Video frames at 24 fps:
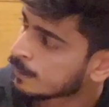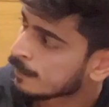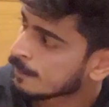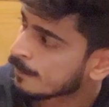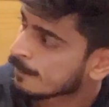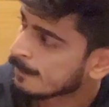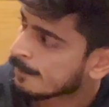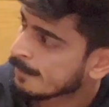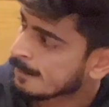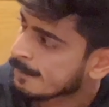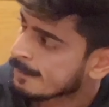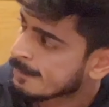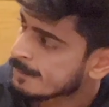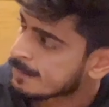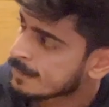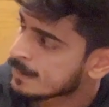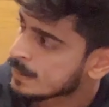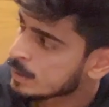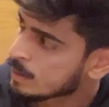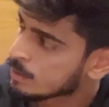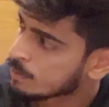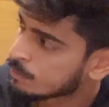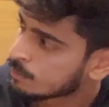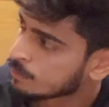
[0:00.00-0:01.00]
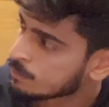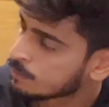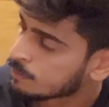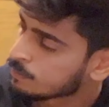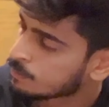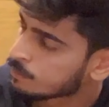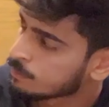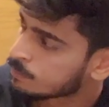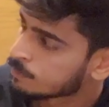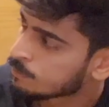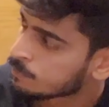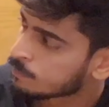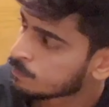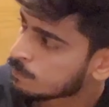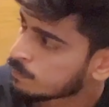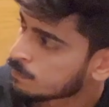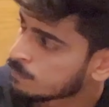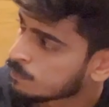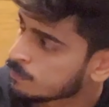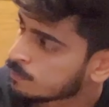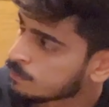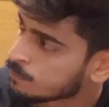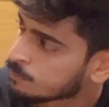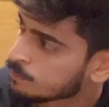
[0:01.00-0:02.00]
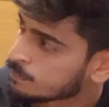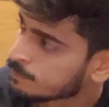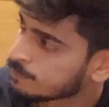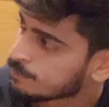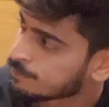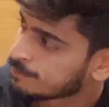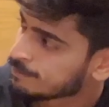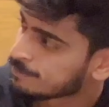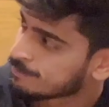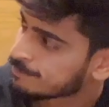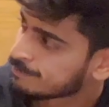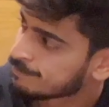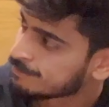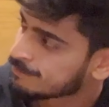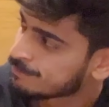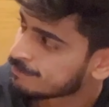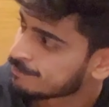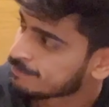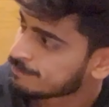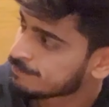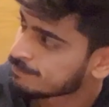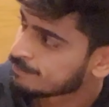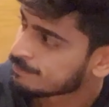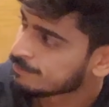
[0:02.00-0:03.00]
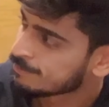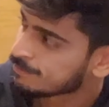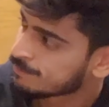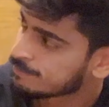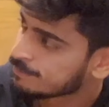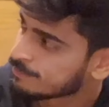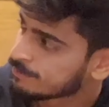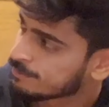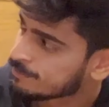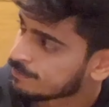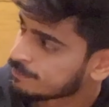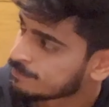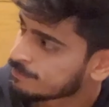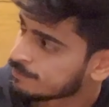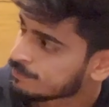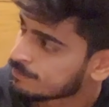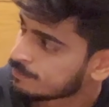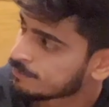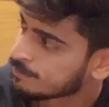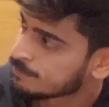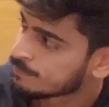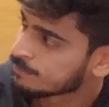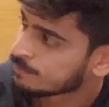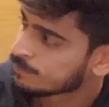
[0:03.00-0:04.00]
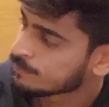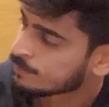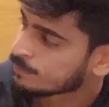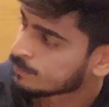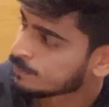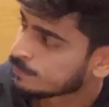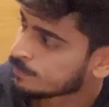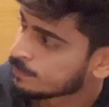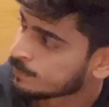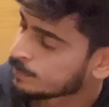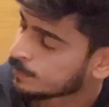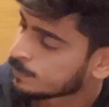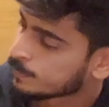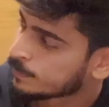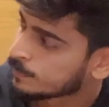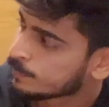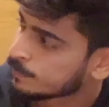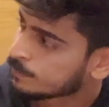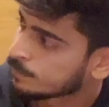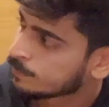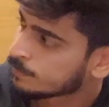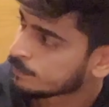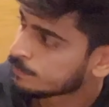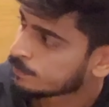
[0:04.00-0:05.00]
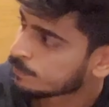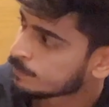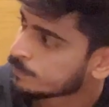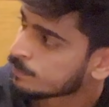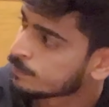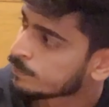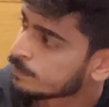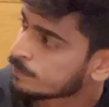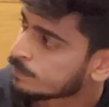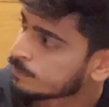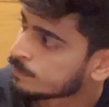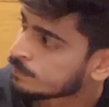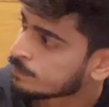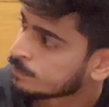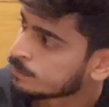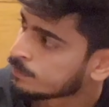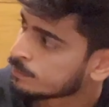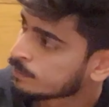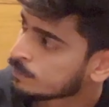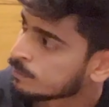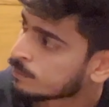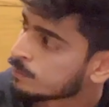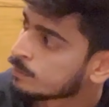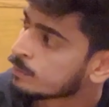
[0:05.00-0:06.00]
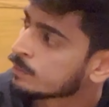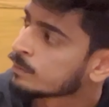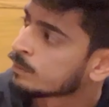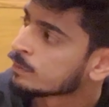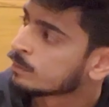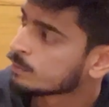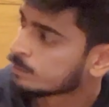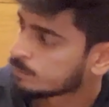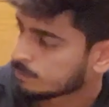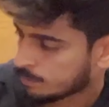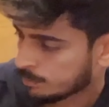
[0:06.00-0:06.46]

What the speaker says: (not speaking)